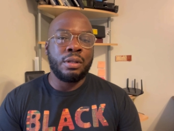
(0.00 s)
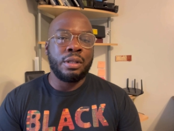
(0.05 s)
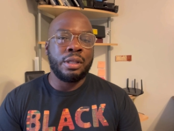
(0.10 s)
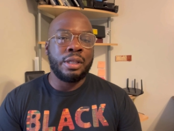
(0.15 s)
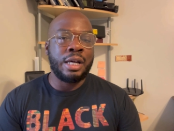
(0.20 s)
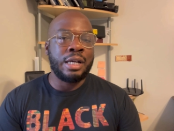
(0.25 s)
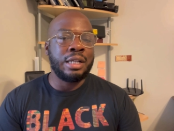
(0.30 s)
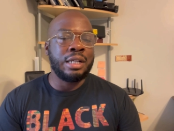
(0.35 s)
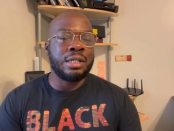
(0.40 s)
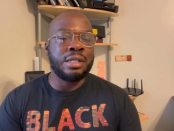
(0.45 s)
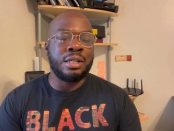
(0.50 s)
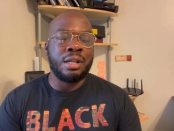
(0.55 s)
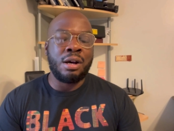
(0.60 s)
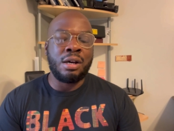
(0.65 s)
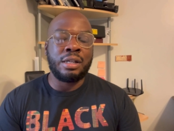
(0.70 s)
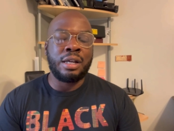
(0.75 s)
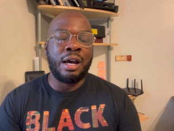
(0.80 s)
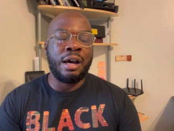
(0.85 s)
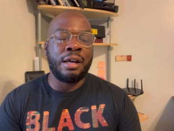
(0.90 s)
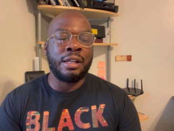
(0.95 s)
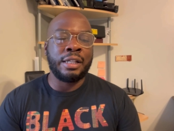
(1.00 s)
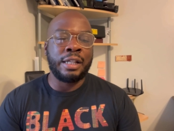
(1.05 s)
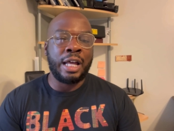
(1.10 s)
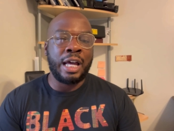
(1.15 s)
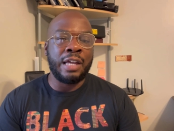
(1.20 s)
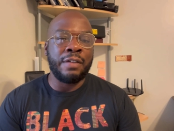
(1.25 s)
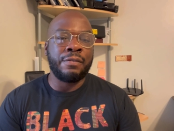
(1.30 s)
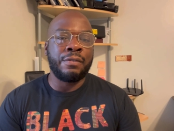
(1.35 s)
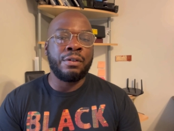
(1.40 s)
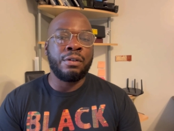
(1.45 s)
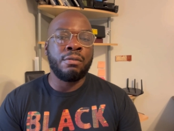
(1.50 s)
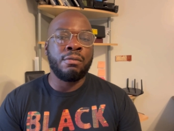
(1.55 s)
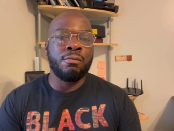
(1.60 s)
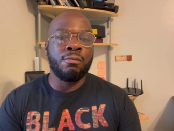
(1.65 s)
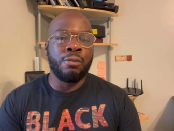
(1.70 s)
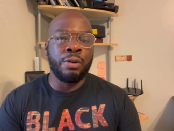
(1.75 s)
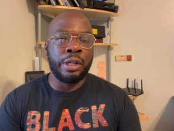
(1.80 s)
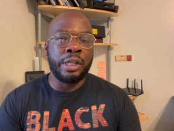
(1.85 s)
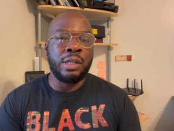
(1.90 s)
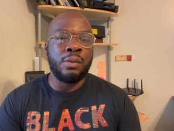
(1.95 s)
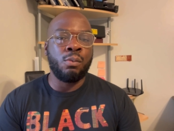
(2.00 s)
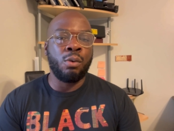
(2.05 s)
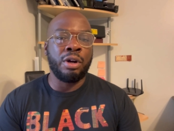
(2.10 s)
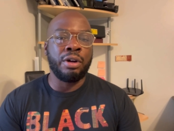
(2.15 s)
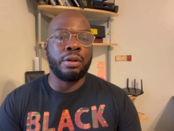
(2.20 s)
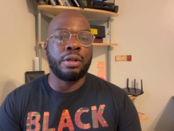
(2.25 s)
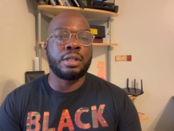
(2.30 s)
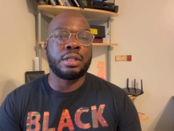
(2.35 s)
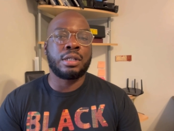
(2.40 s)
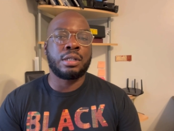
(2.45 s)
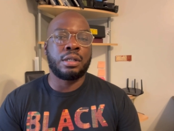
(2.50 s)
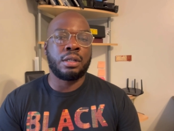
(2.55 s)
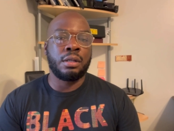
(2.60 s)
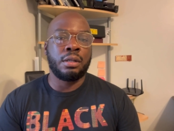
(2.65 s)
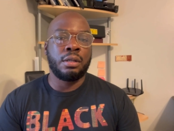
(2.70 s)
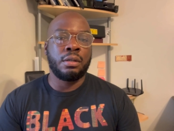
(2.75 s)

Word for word: that is not how life really works